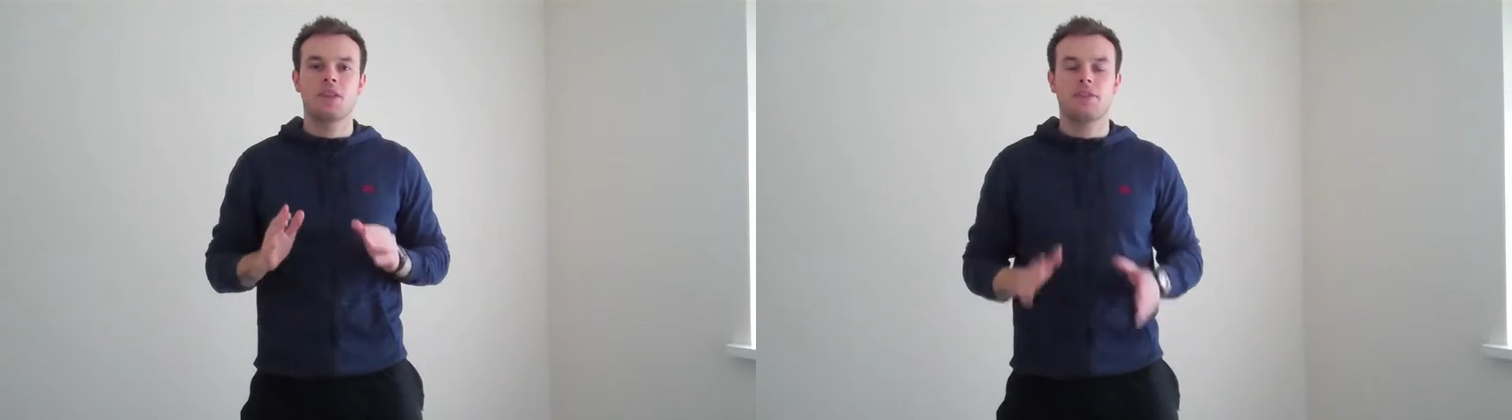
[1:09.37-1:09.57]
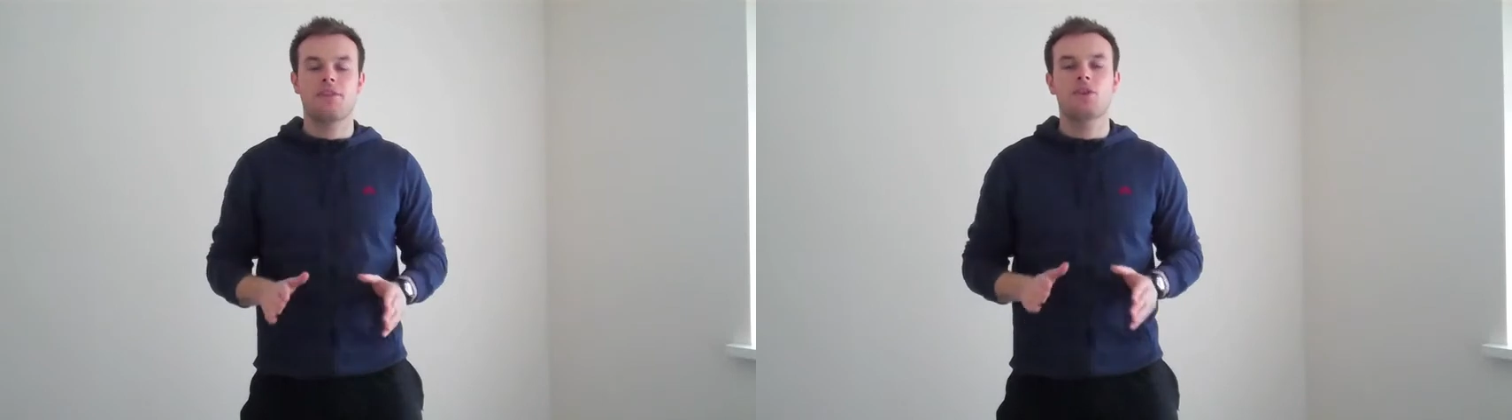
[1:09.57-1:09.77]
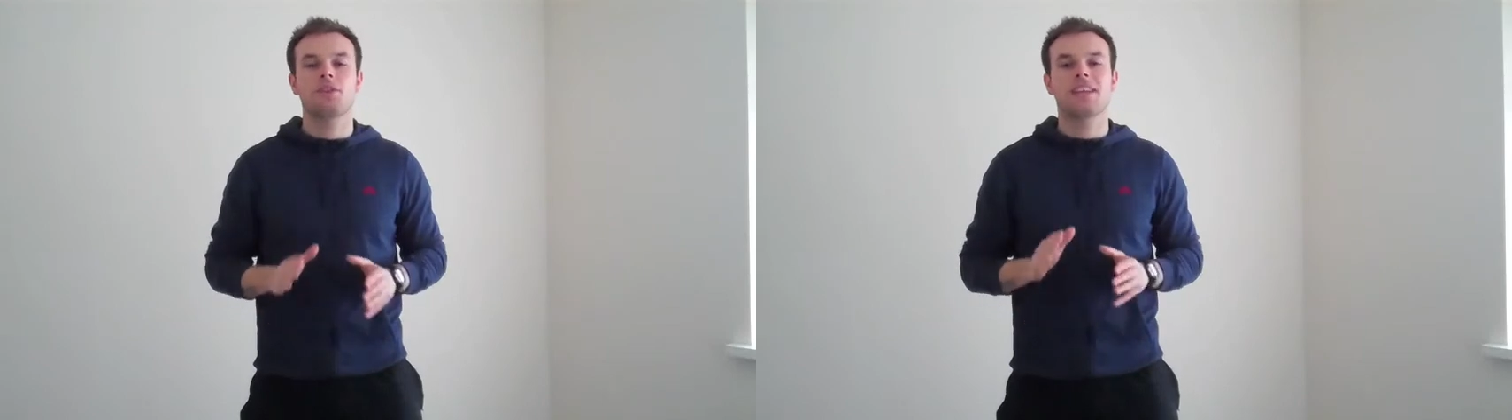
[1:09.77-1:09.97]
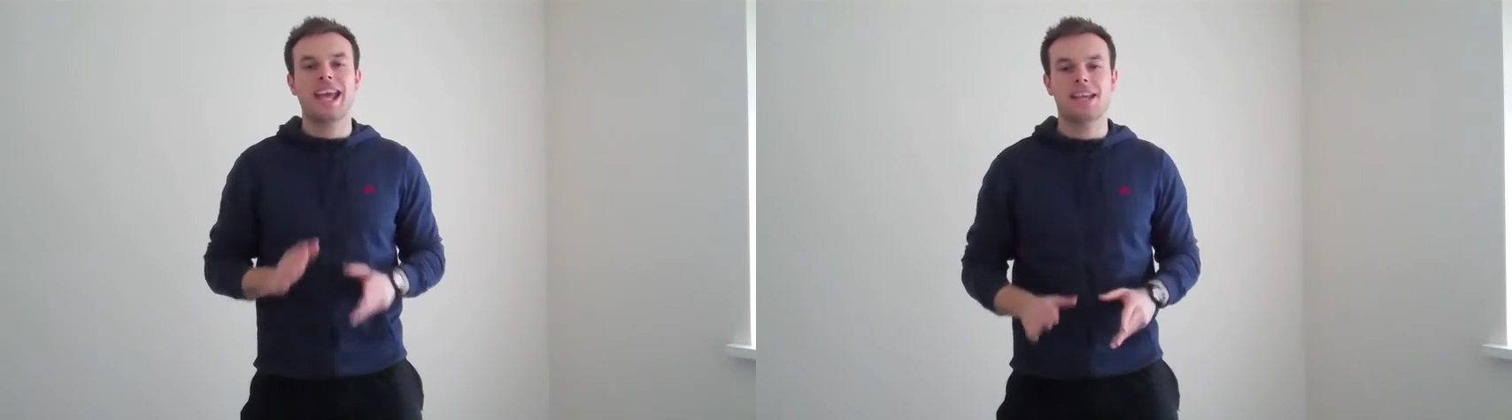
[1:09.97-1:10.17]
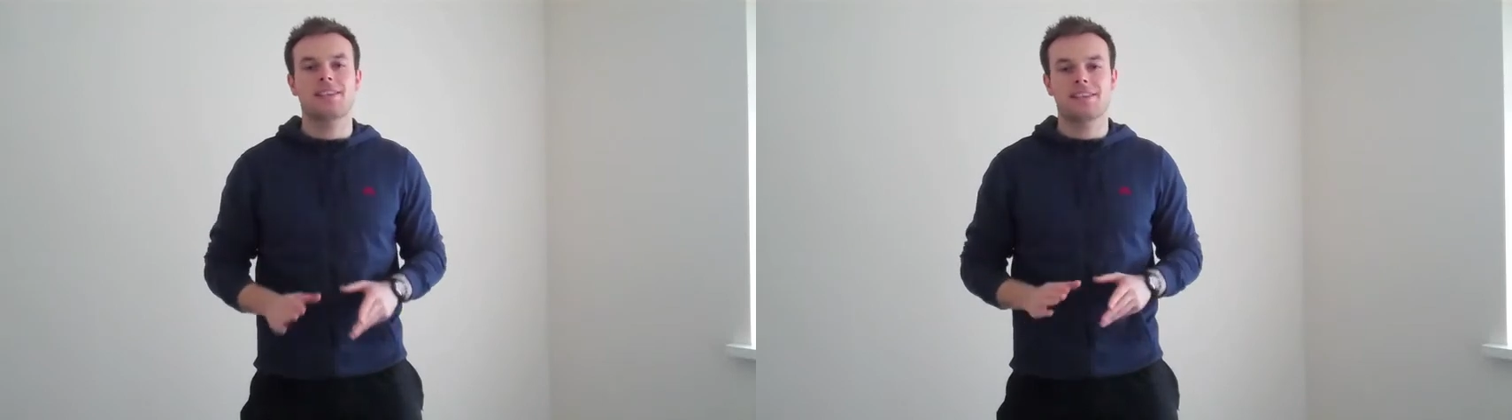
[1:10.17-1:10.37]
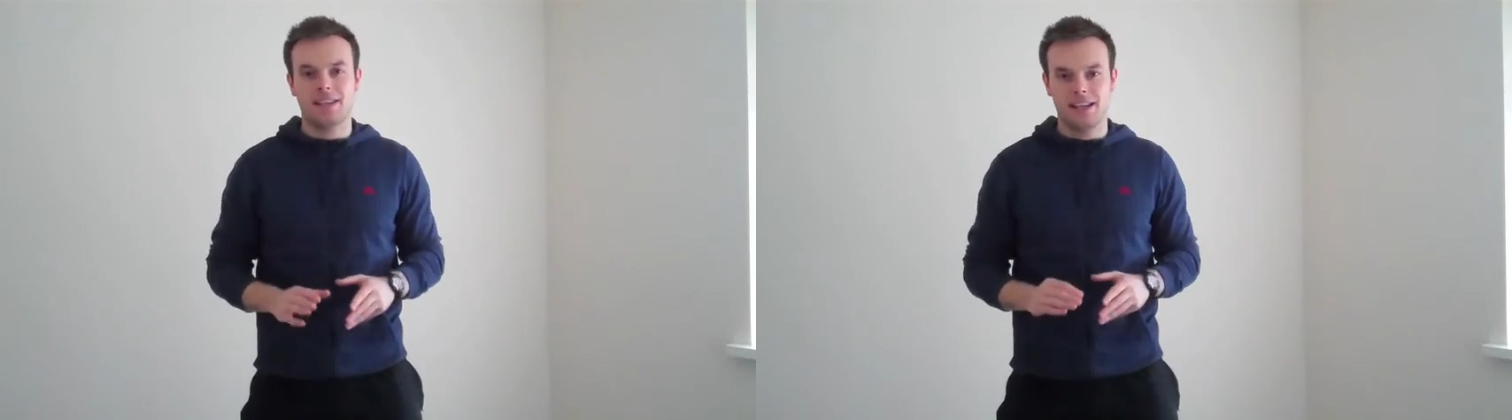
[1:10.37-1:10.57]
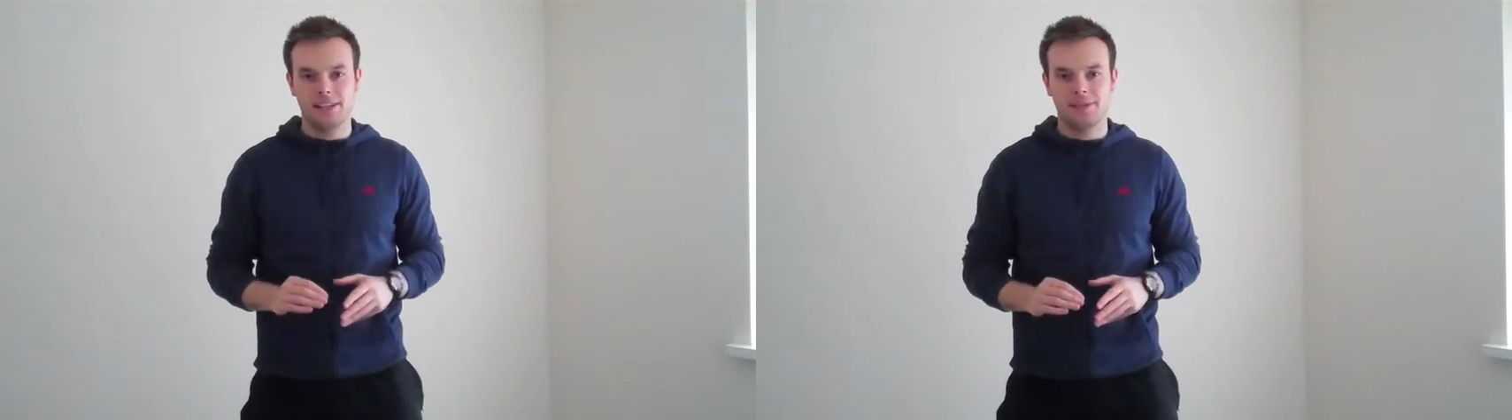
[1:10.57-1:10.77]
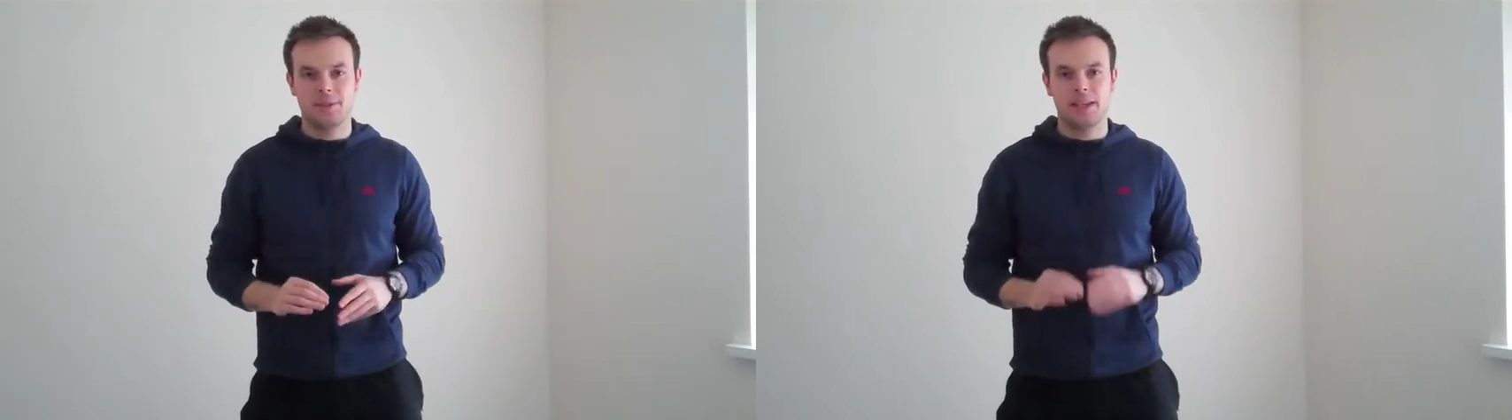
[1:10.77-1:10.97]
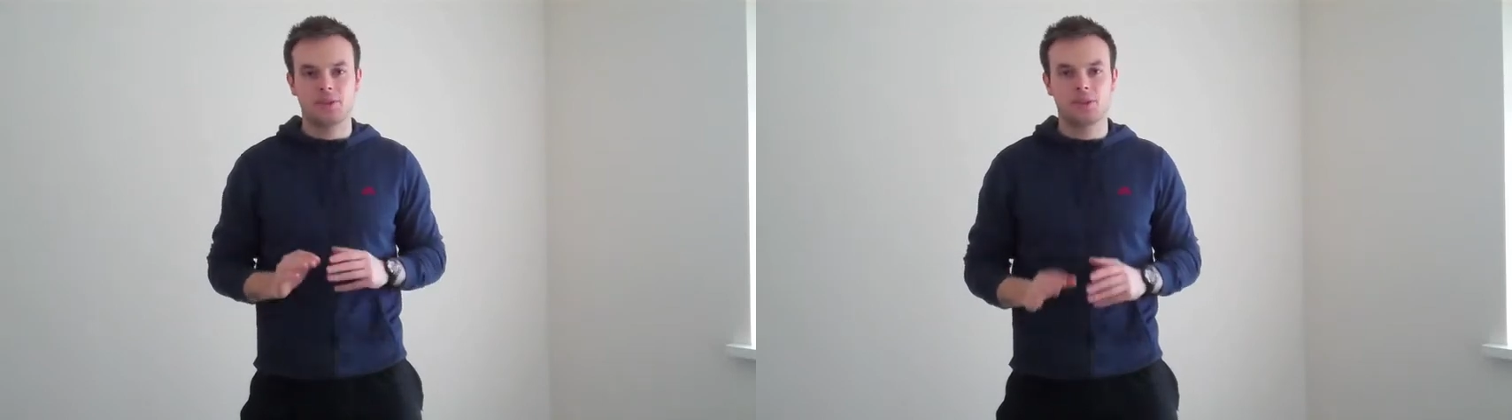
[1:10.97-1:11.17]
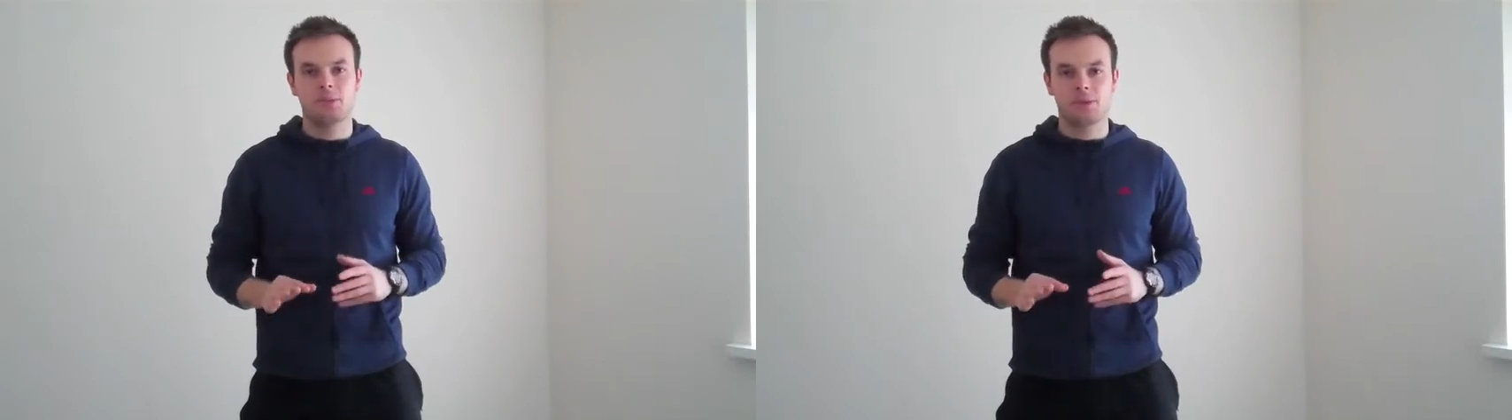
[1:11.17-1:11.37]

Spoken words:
The first exercise is going to be